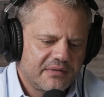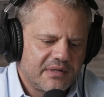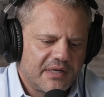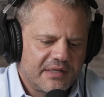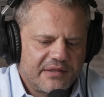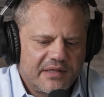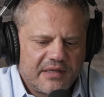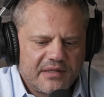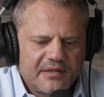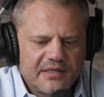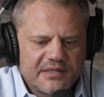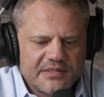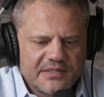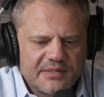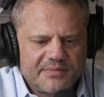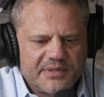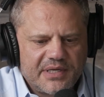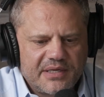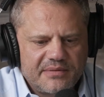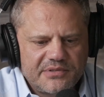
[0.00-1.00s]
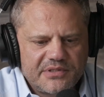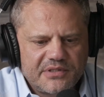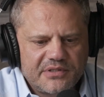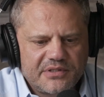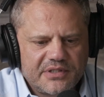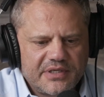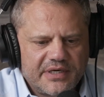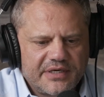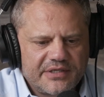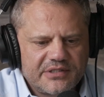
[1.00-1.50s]
I think that sometimes you're
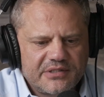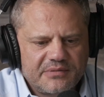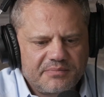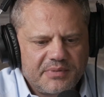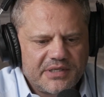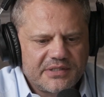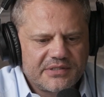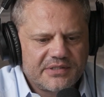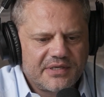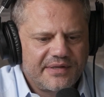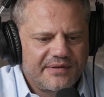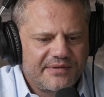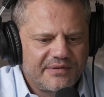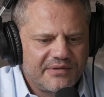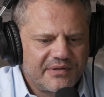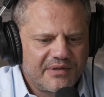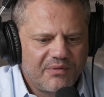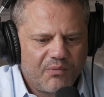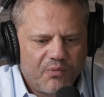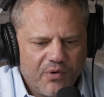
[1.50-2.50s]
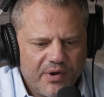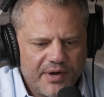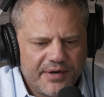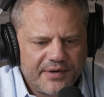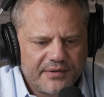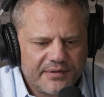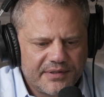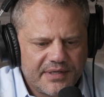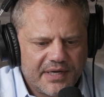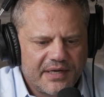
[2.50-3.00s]
judged based on the
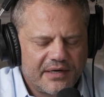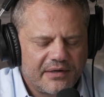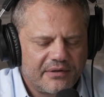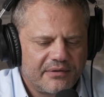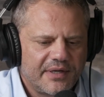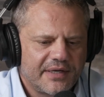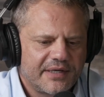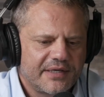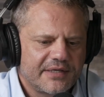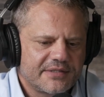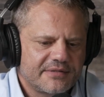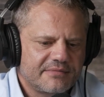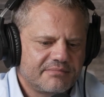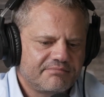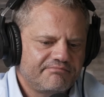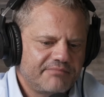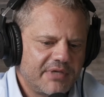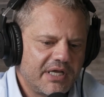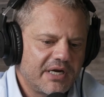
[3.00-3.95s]
one title, I guess,